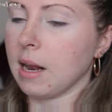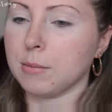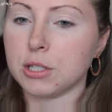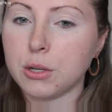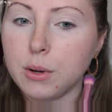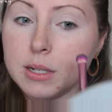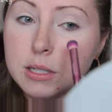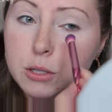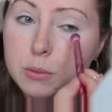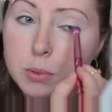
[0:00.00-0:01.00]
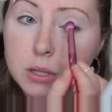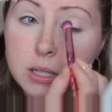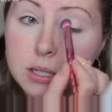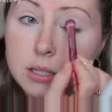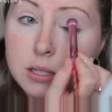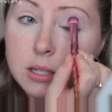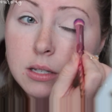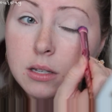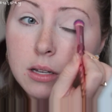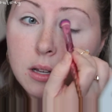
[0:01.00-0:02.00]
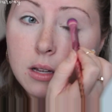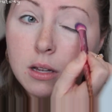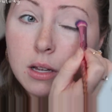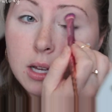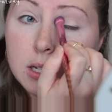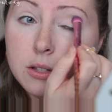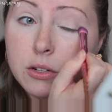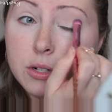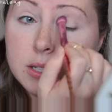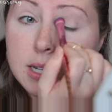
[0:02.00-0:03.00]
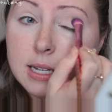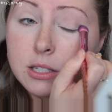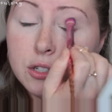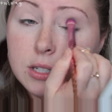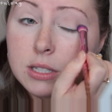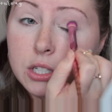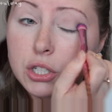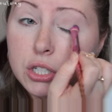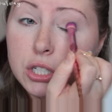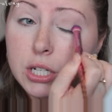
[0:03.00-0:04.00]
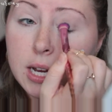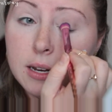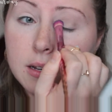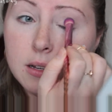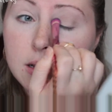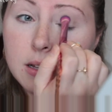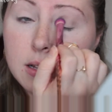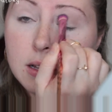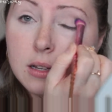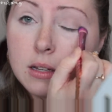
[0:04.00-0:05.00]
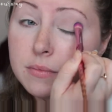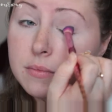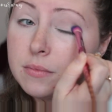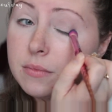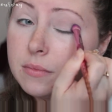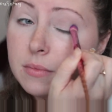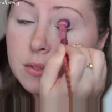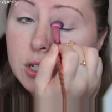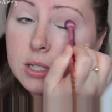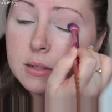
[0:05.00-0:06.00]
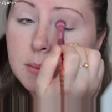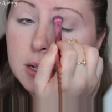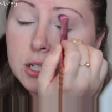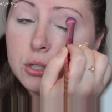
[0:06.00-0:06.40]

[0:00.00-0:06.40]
and I'm just going to put this into the crease as a transition shade, just to make